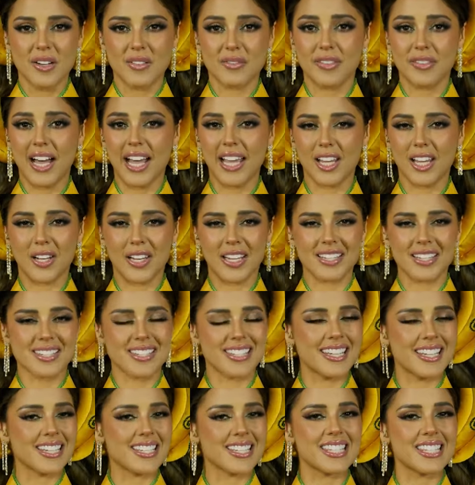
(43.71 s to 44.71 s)
Violence
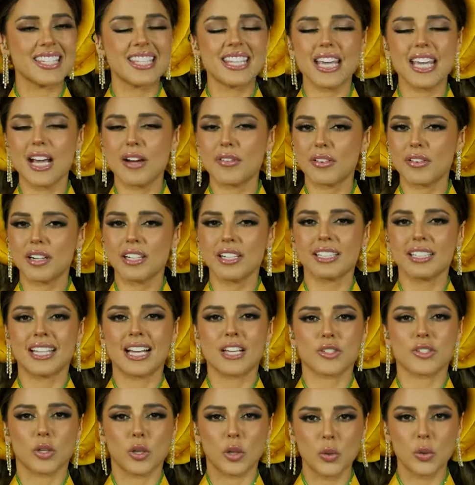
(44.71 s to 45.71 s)
is never
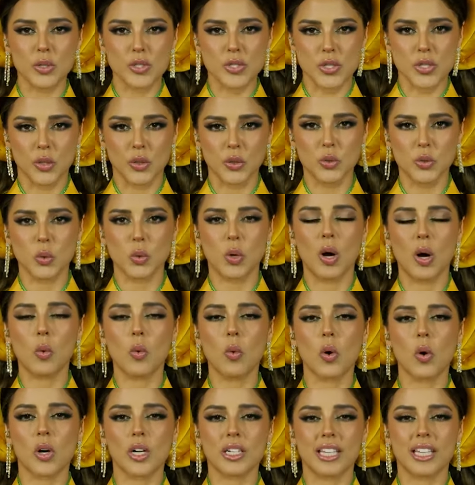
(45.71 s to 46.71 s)
the solution to a
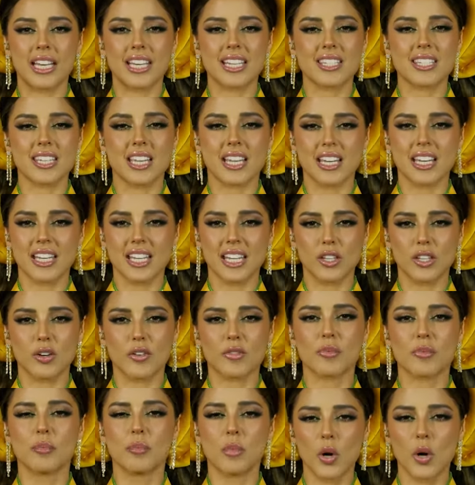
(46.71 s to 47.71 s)
war that is in need
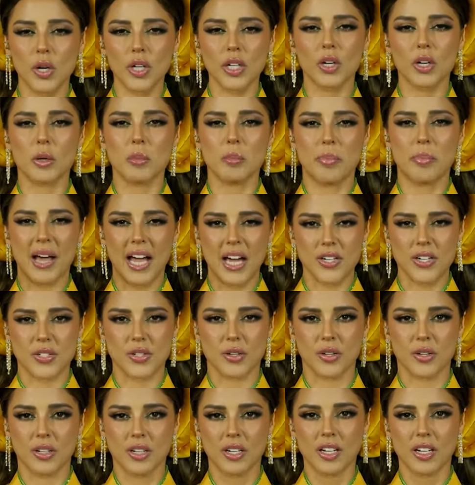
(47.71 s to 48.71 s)
of more
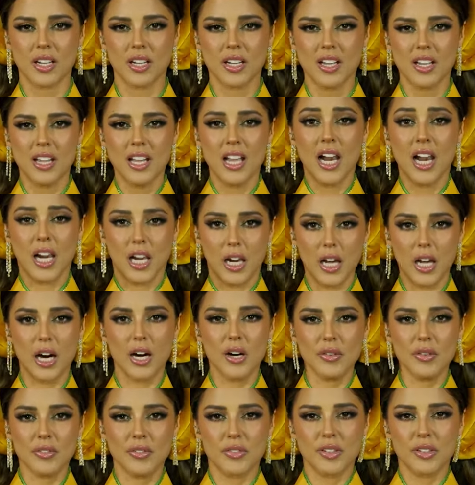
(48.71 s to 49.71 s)
compassion,
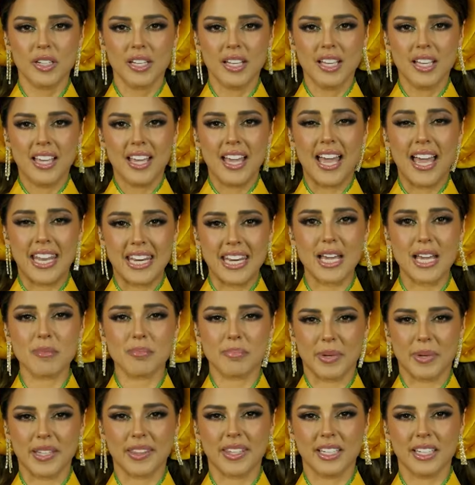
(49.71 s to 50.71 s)
love, and
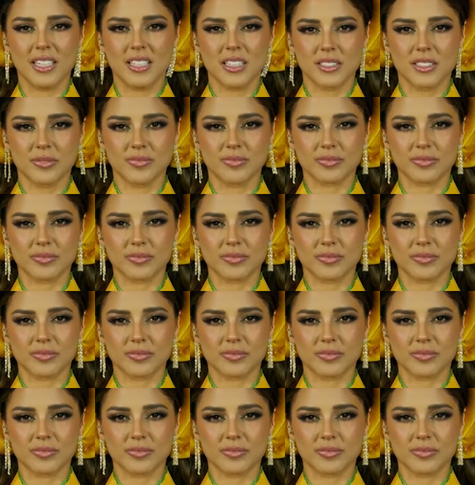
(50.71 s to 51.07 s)
empathy.